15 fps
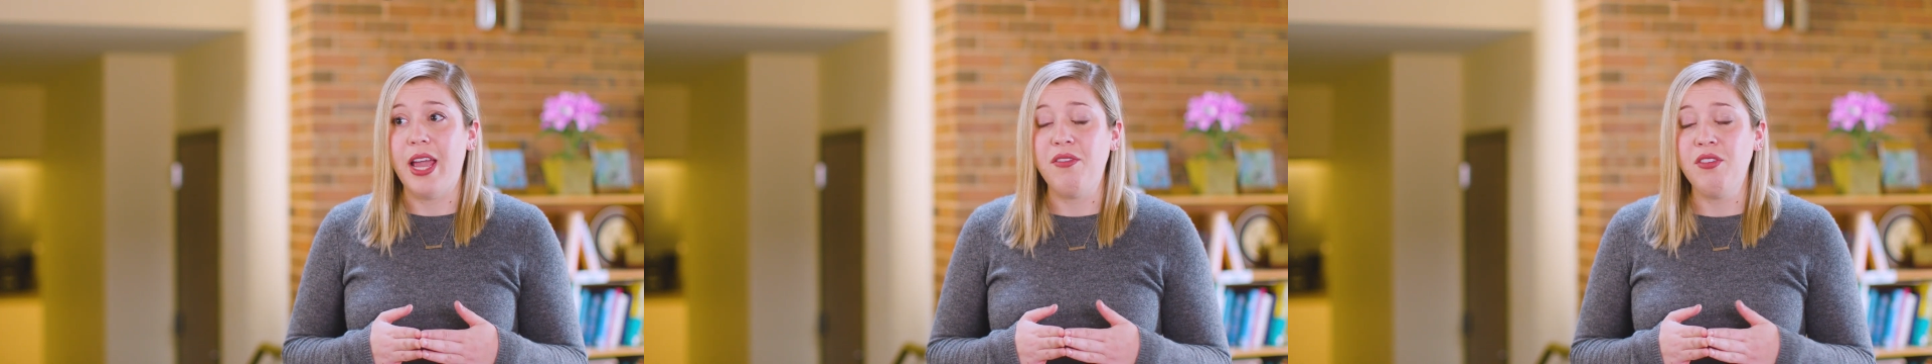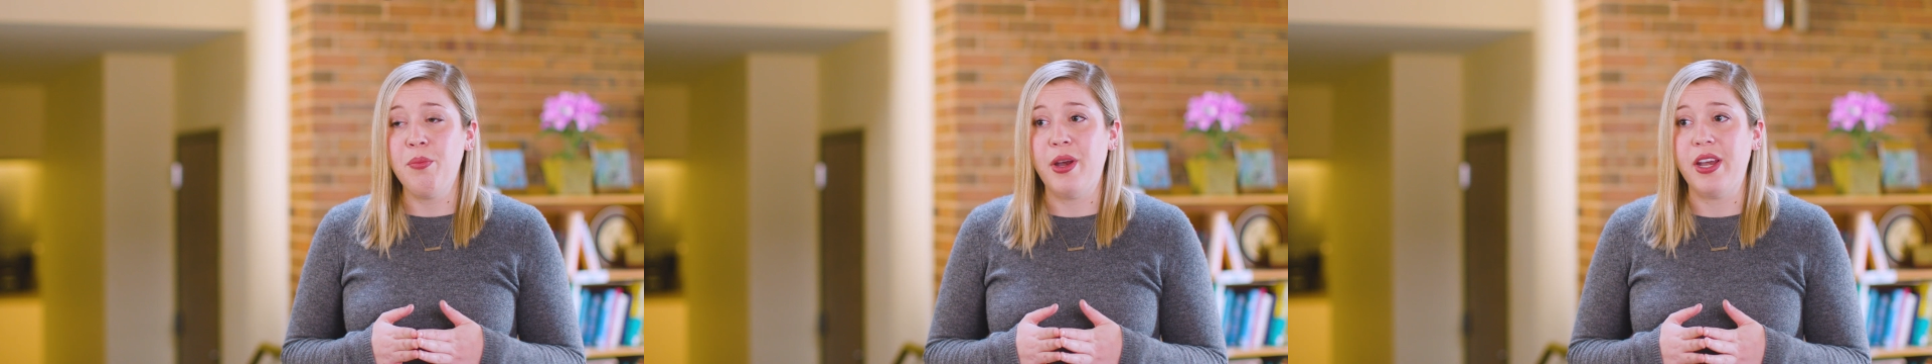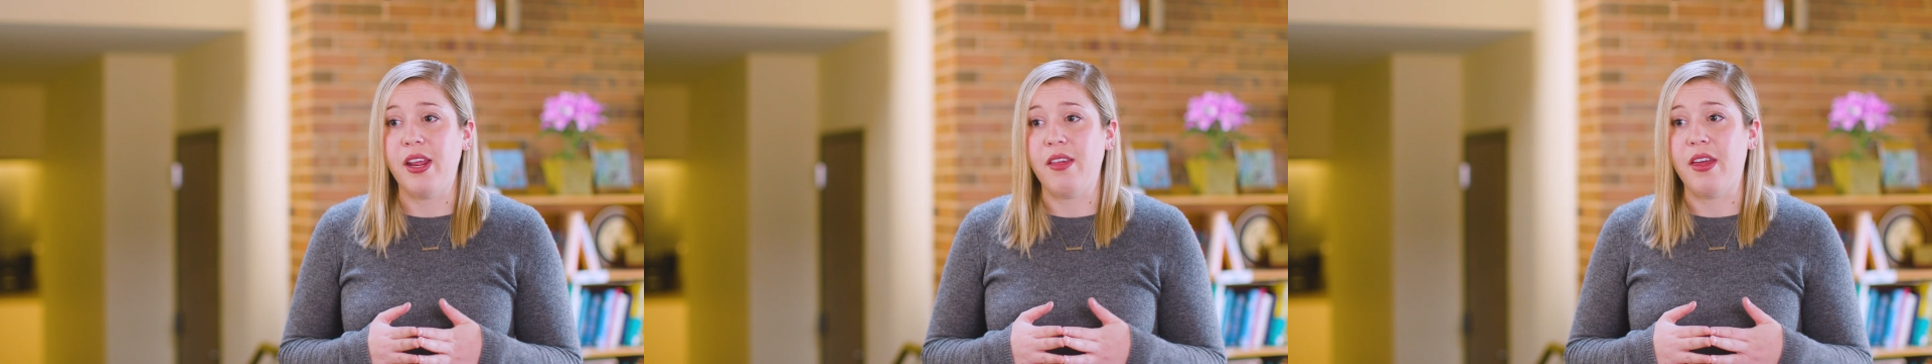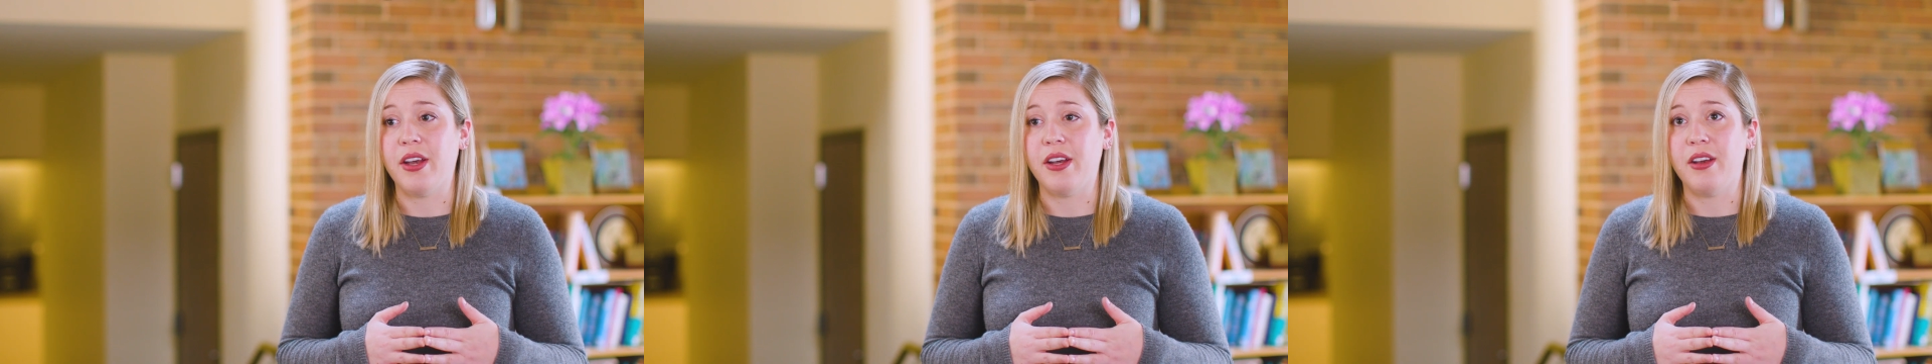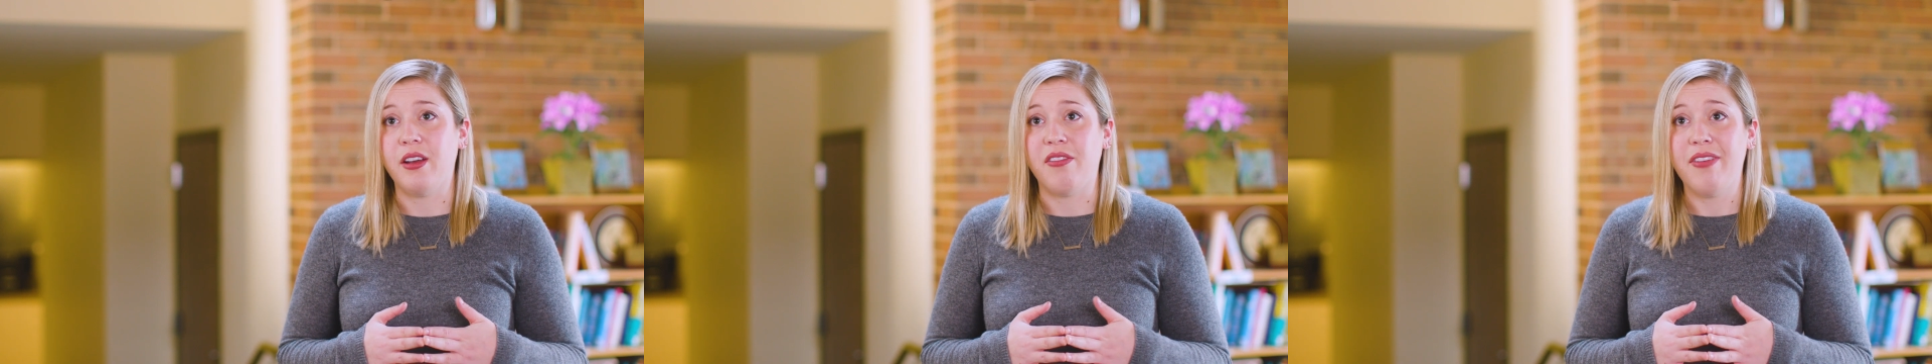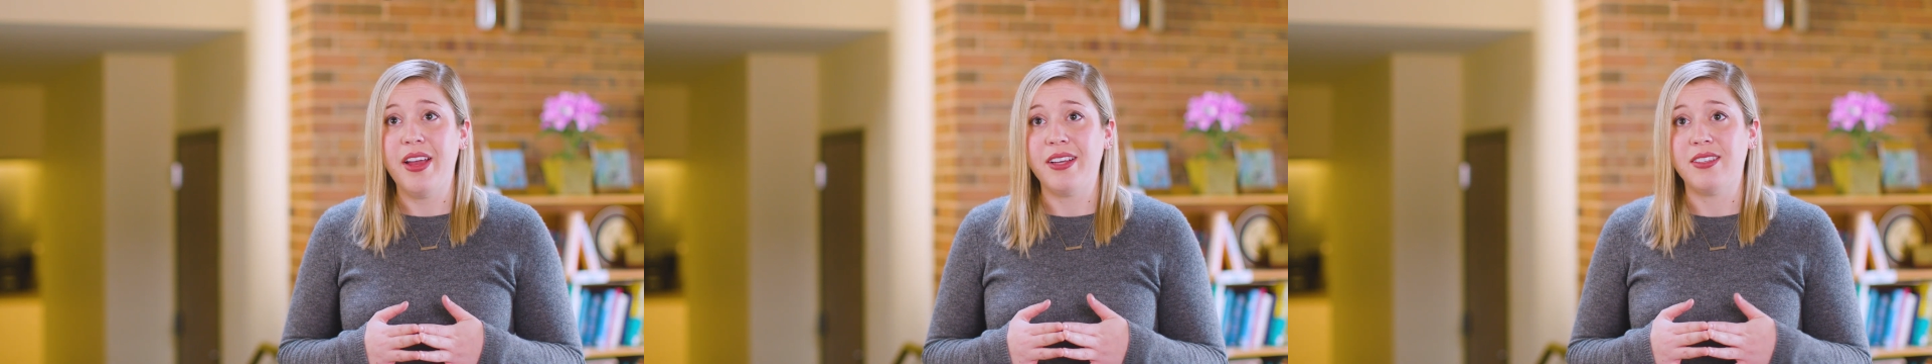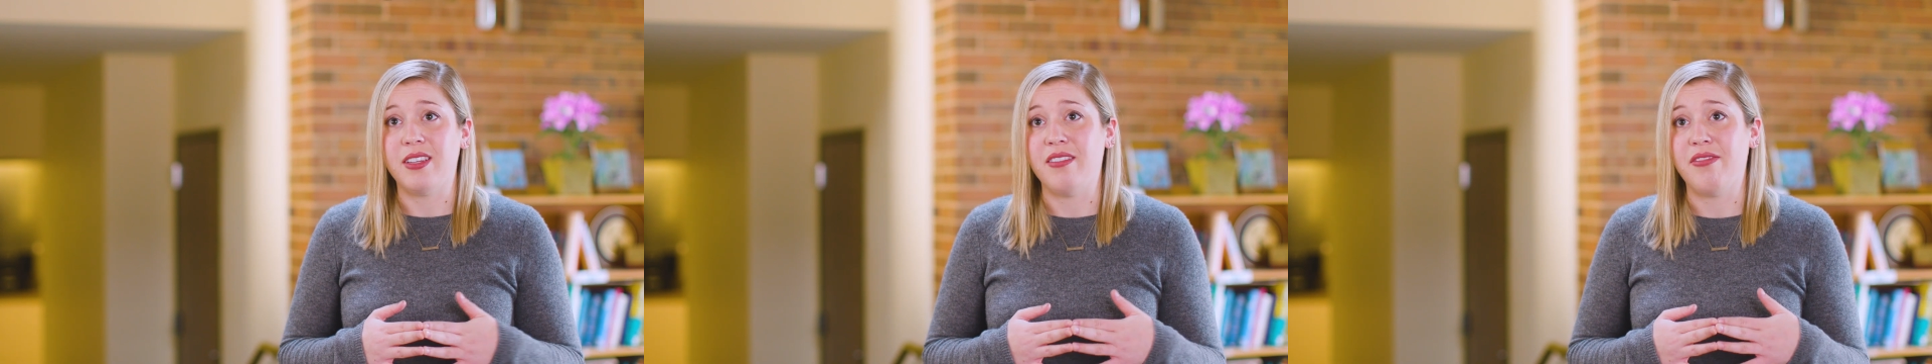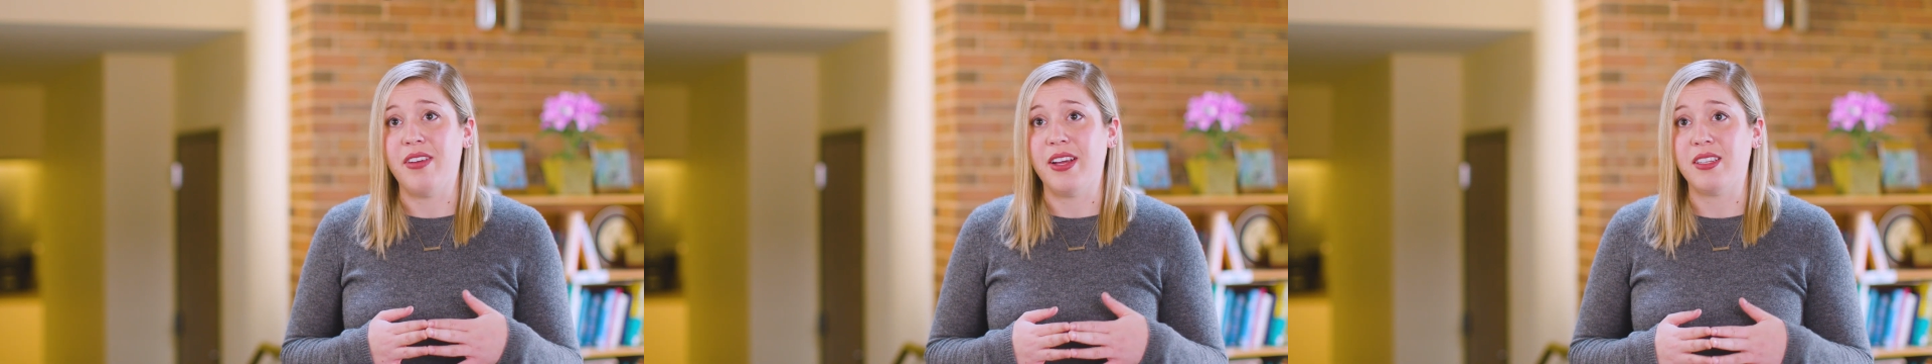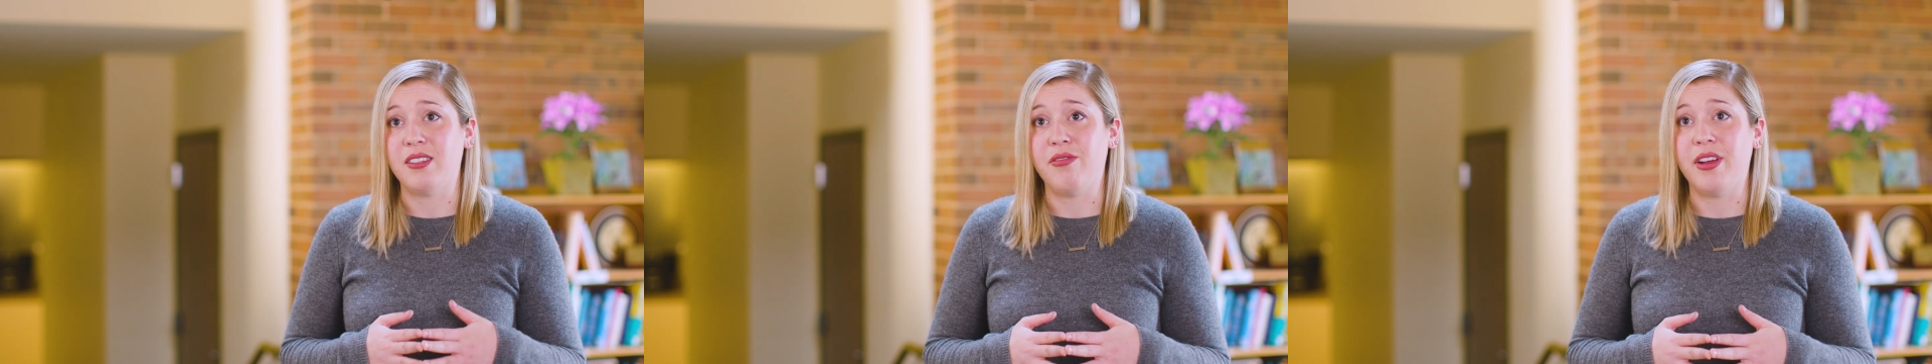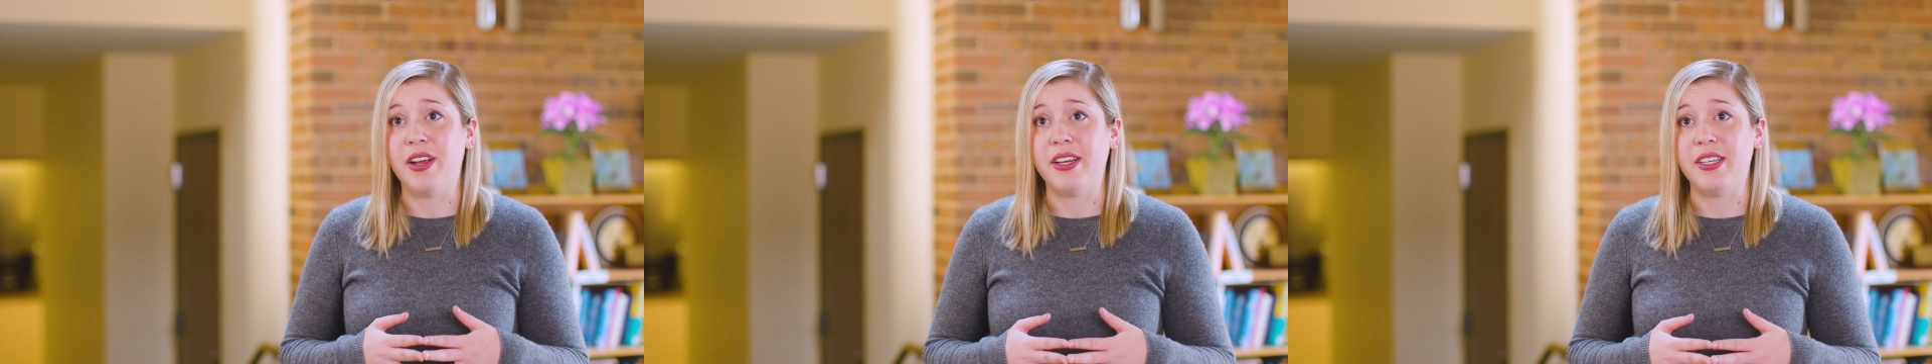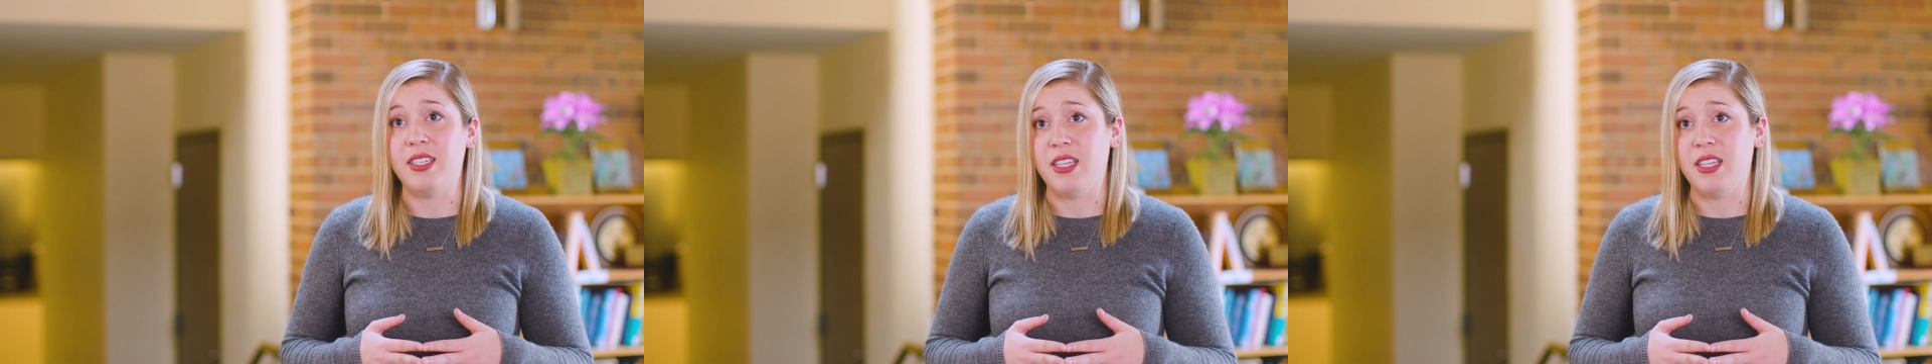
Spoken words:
everybody that it affects very